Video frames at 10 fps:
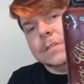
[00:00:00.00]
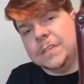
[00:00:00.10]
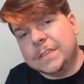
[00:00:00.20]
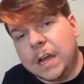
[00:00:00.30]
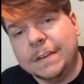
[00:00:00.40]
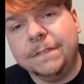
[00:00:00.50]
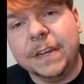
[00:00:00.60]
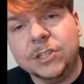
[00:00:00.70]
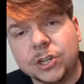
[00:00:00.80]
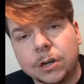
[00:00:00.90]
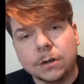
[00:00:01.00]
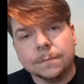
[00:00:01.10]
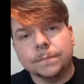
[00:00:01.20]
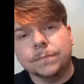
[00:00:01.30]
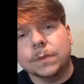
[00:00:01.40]
design feature
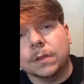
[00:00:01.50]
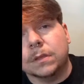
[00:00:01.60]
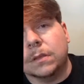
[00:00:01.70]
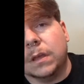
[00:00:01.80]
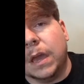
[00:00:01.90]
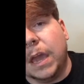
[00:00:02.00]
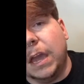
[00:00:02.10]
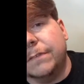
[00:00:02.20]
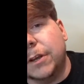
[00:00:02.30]
if